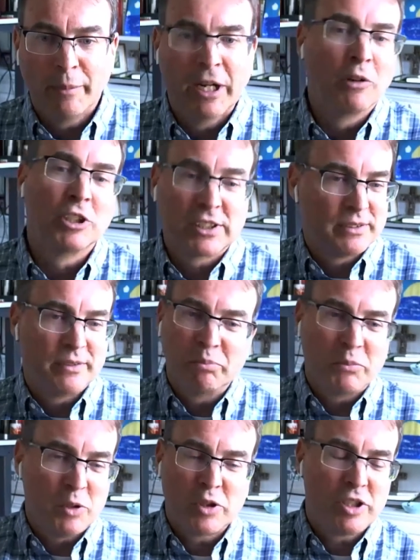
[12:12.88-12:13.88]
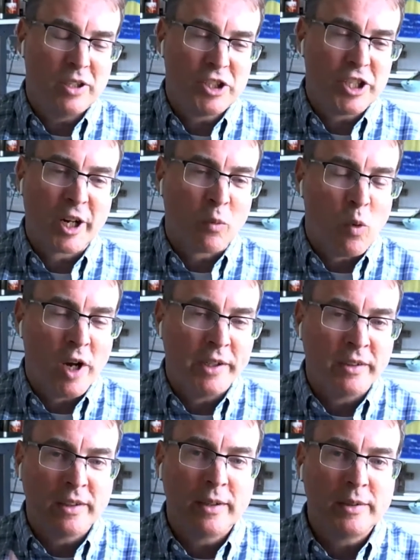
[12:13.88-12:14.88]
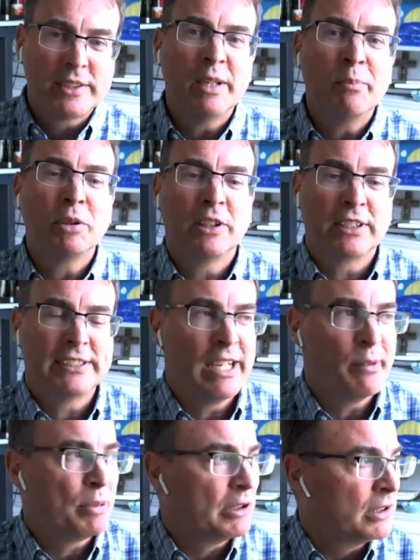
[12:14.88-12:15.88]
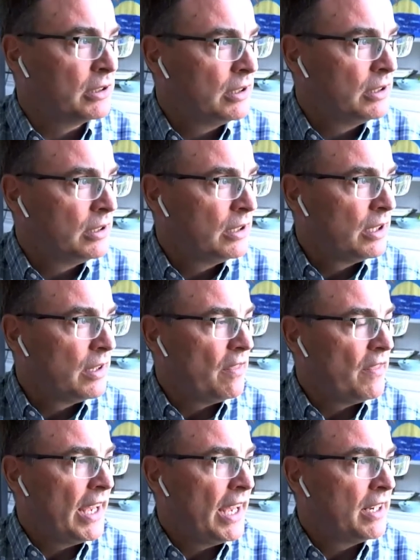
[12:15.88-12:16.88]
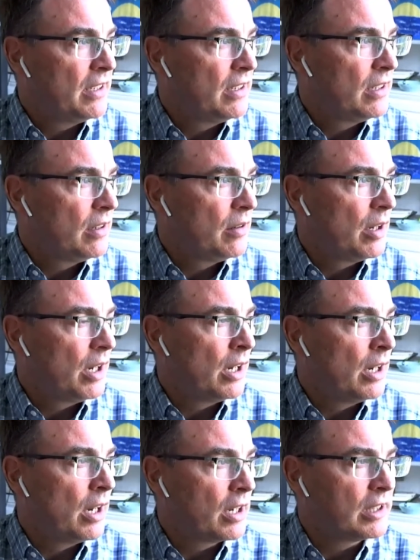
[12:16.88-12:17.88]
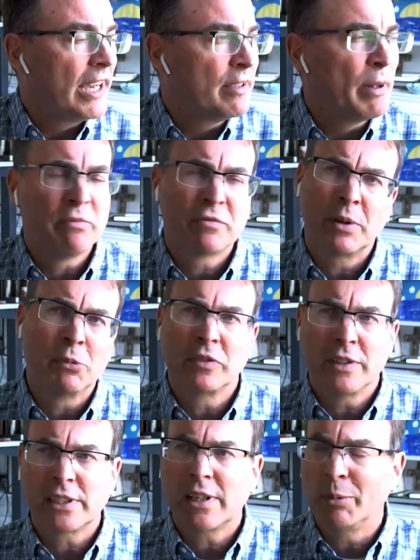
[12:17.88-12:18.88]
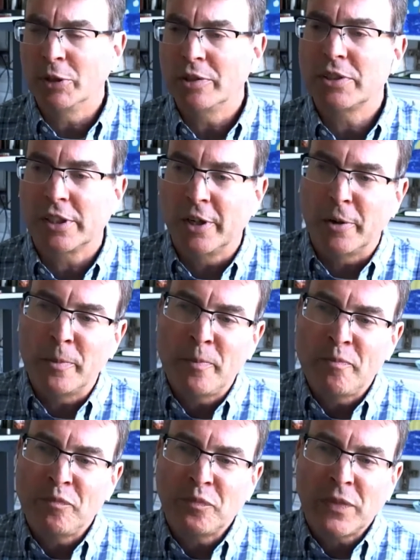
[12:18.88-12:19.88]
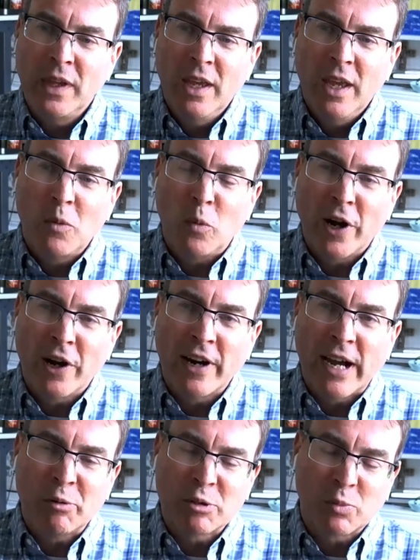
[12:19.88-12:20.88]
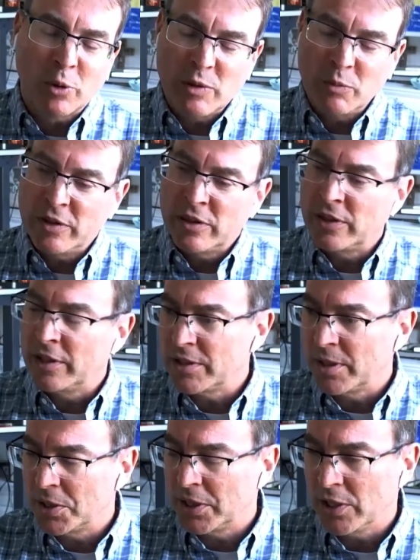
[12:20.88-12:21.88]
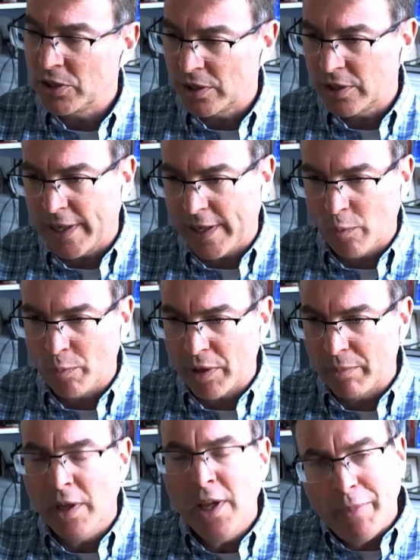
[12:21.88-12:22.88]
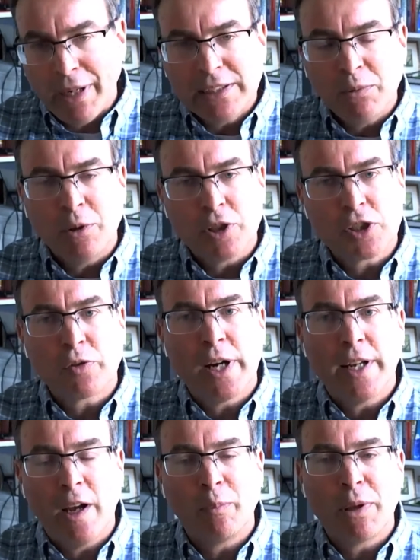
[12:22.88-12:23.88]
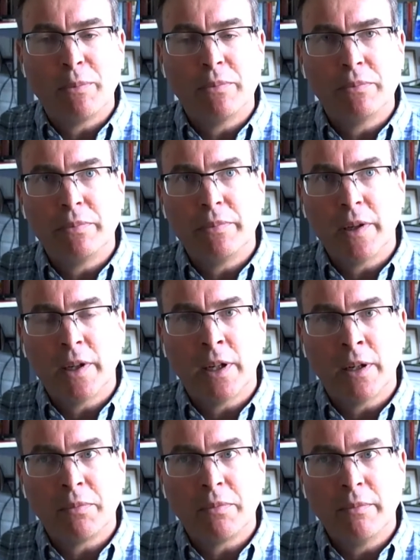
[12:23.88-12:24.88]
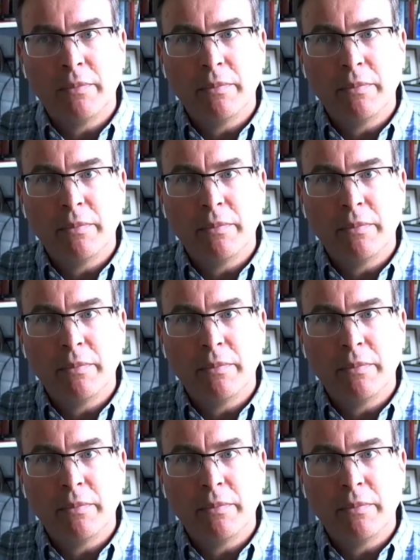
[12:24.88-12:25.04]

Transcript: I mean, I'll just sh share one simple example that uh, a client of mine from this a couple years ago, where I was working with an association to help them. Basically, we are just trying to help them uh,